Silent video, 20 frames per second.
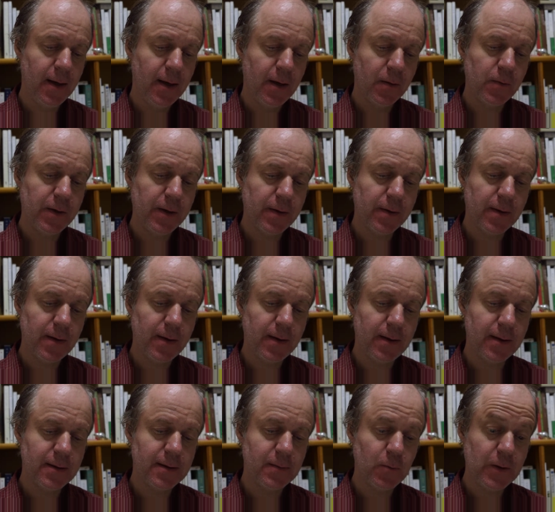
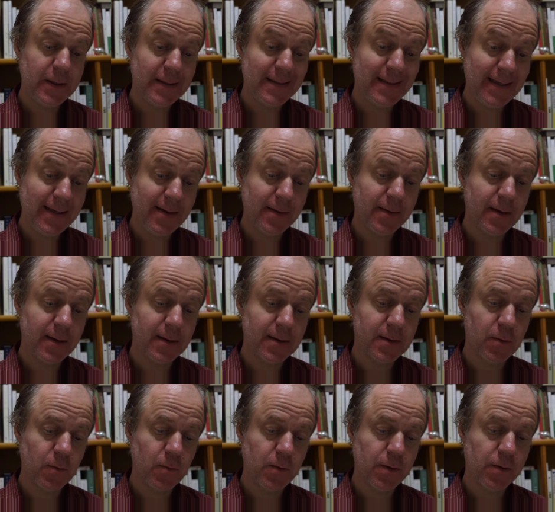We see
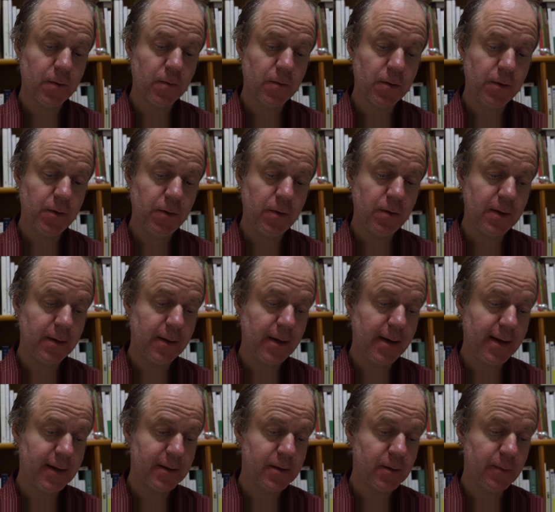this with the renewed
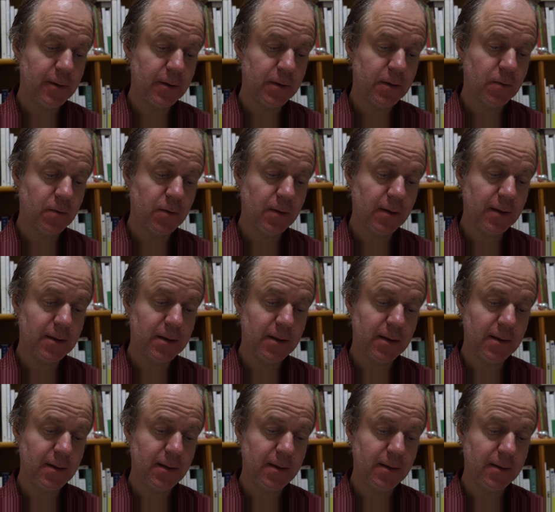attachment to
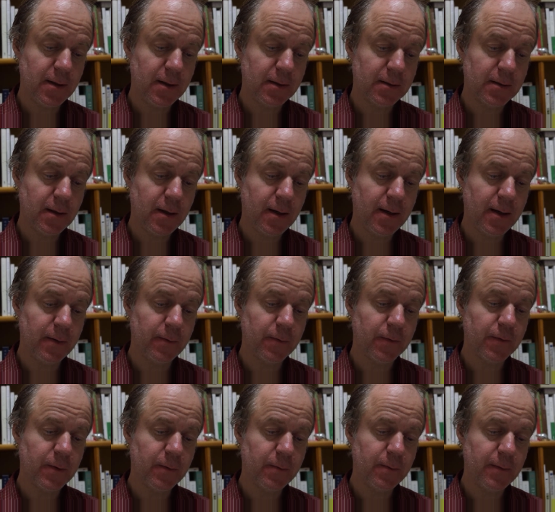religion in our time,
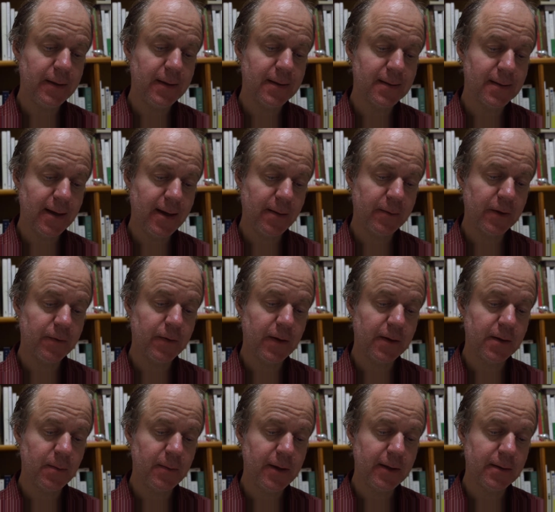from Islamic
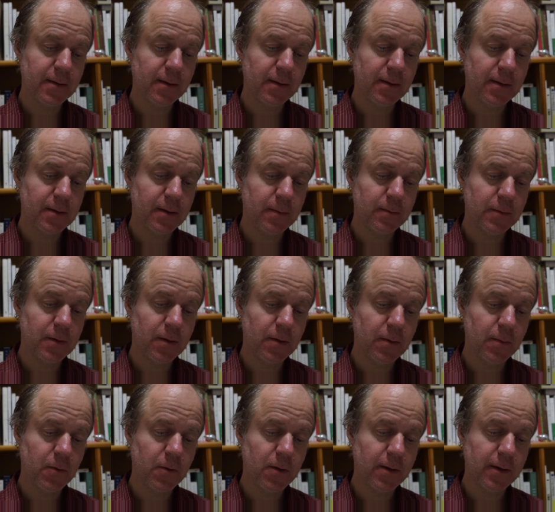fundamentalism to
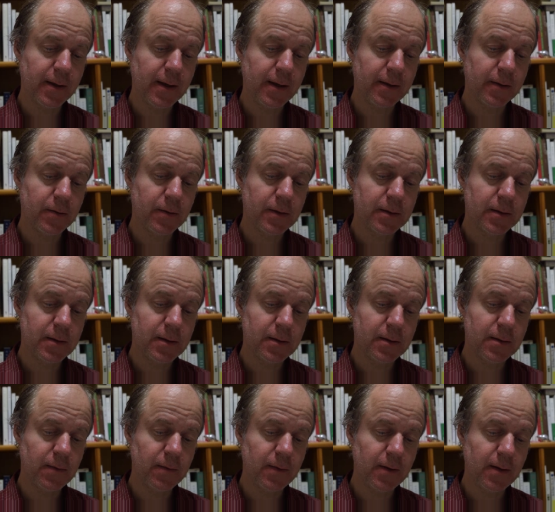the born again
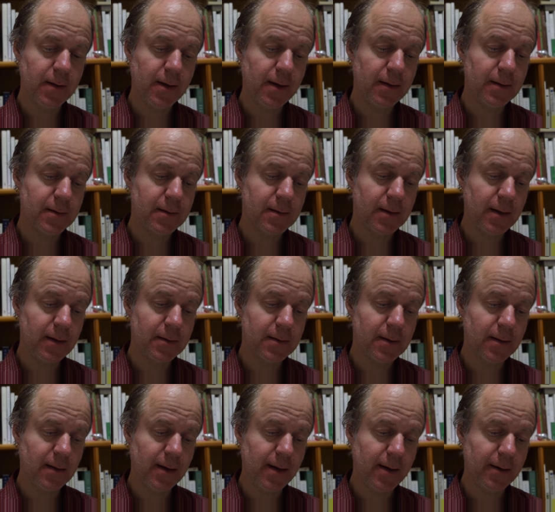Christians of the United States
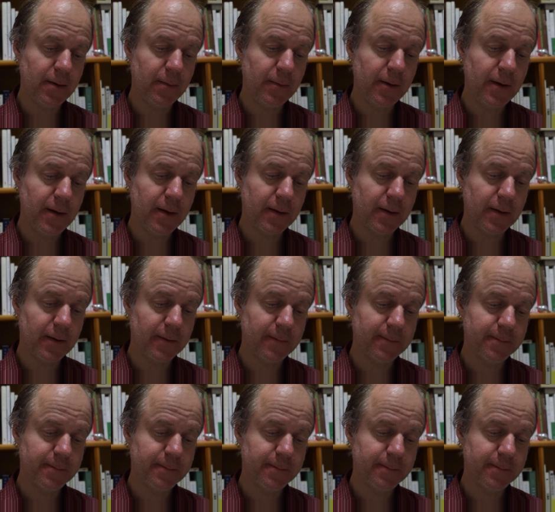and Latin America.